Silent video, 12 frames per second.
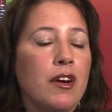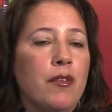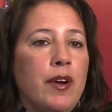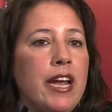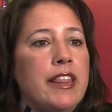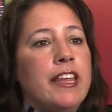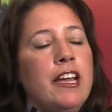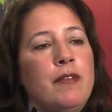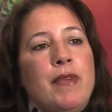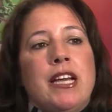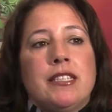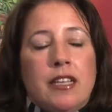What I think
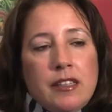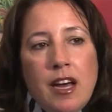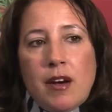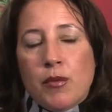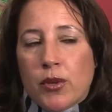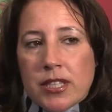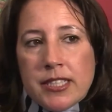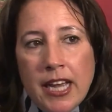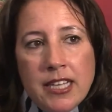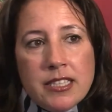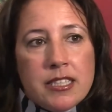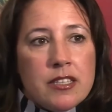makes a lot more
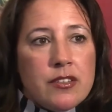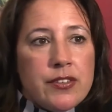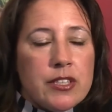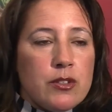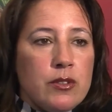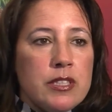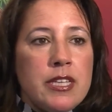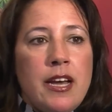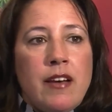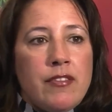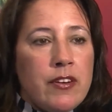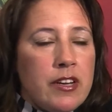sense is for schools to
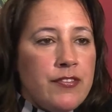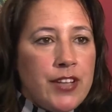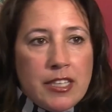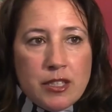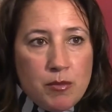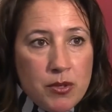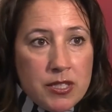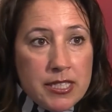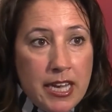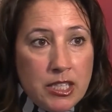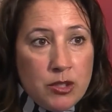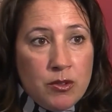have very flexible
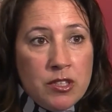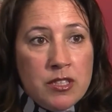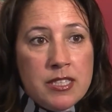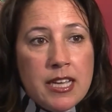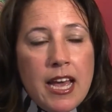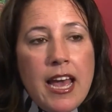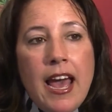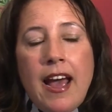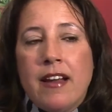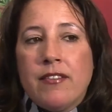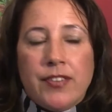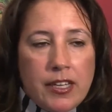schedules
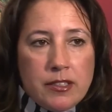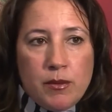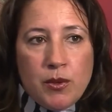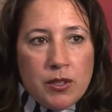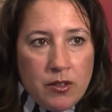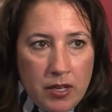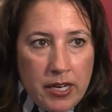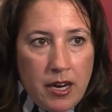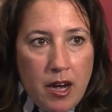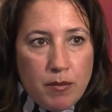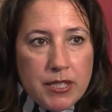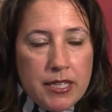and flexible learning
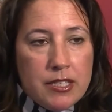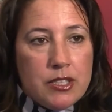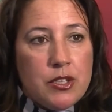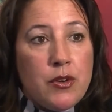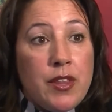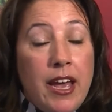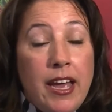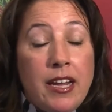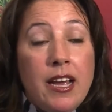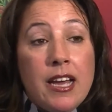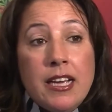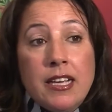options so that